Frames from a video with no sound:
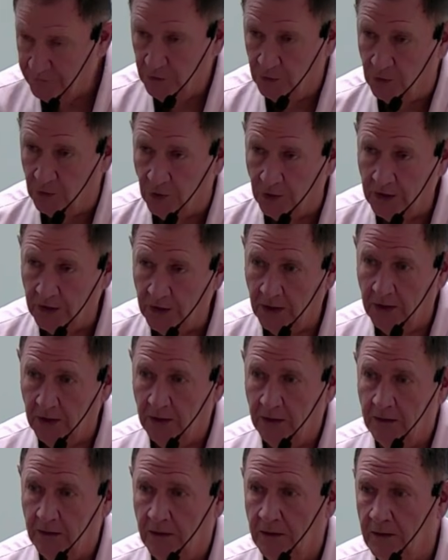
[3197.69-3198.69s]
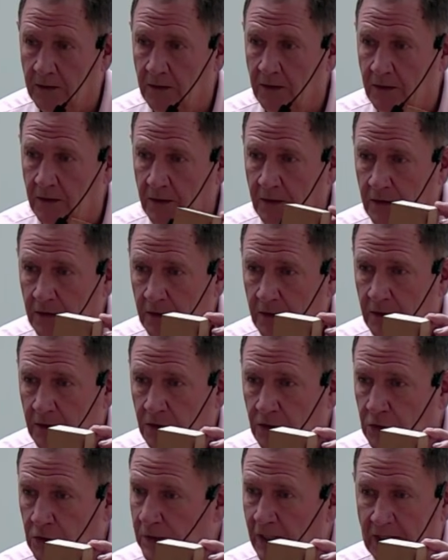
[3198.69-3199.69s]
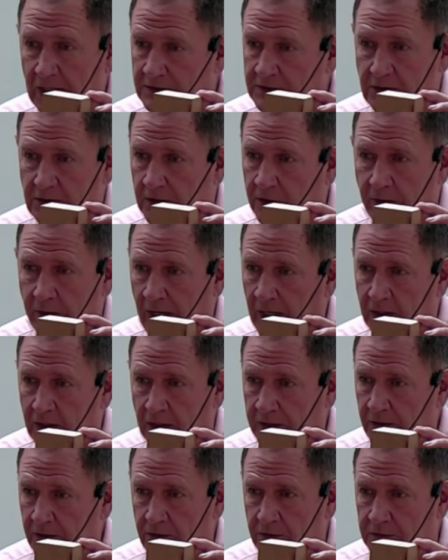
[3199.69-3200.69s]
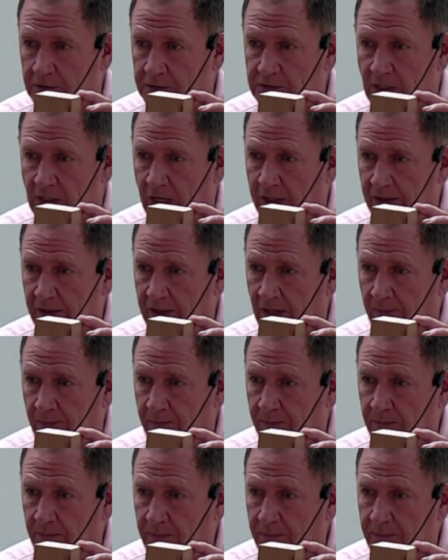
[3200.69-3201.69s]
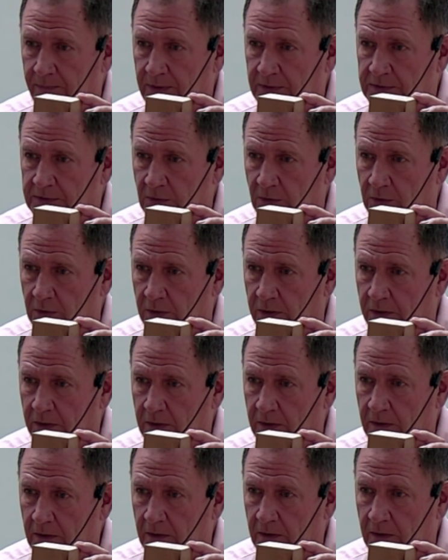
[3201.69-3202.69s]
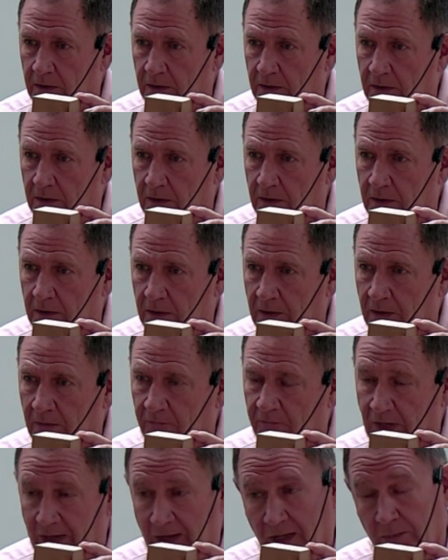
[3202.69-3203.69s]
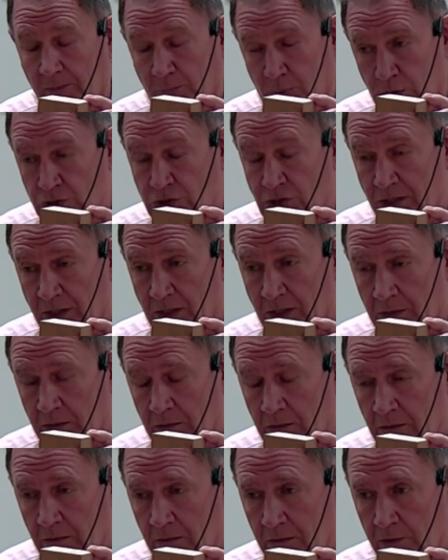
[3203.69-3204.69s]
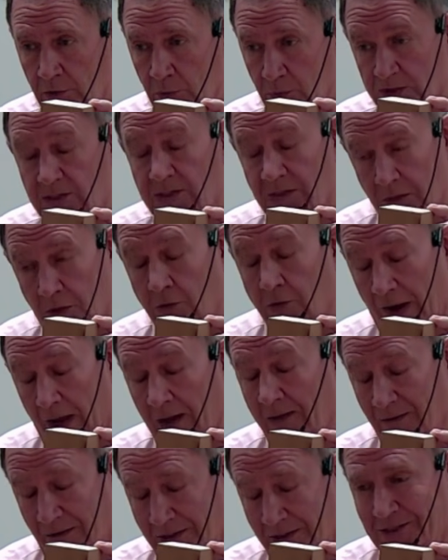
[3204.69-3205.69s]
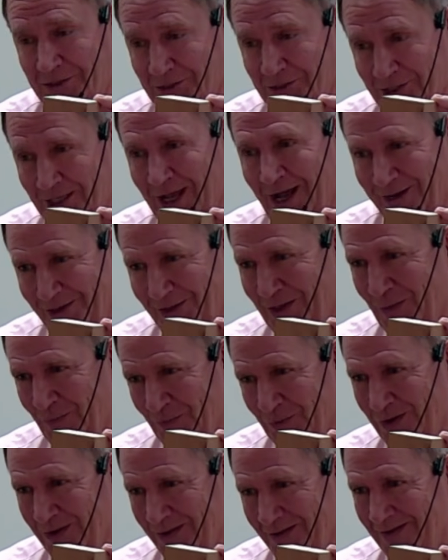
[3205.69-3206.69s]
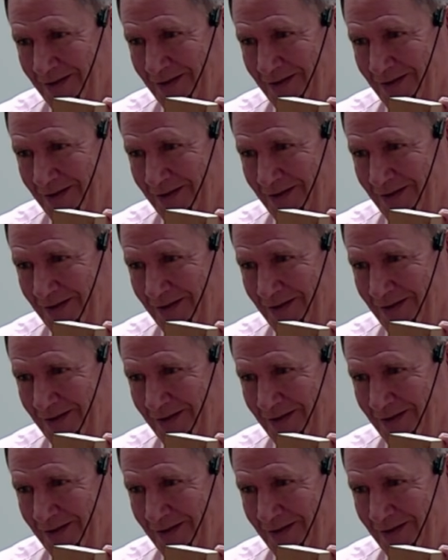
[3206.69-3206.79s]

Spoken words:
you look, you can't see a crack on either side of that piece of wood. If I got to push it in, you will see a crack on each side of that wood.